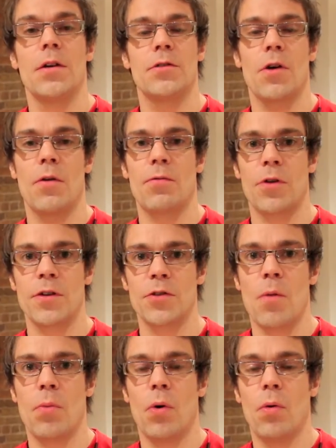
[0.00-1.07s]
So for
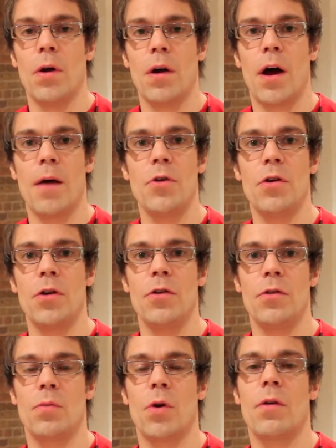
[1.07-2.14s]
example, you can
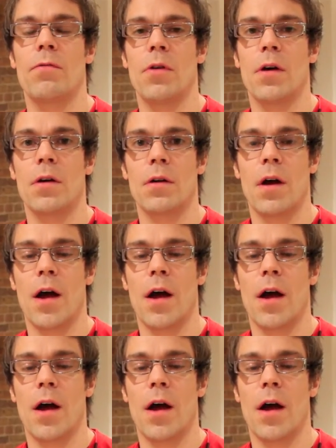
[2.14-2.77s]
use one of the